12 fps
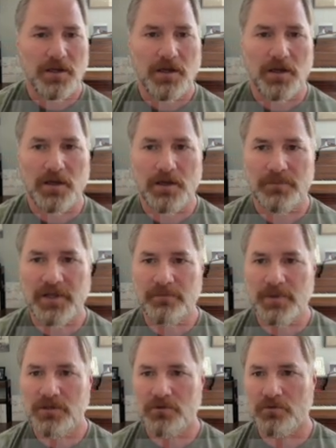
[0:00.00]
They've
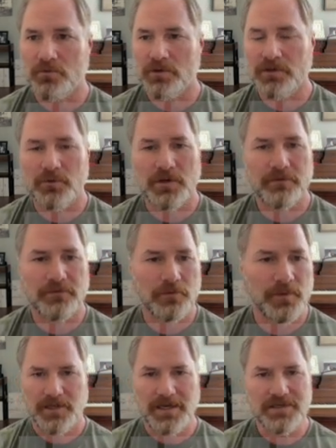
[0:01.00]
been doing really well
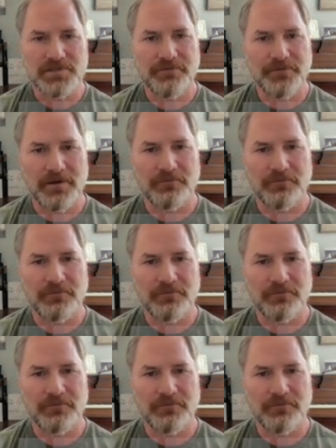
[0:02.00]
for me. And I actually found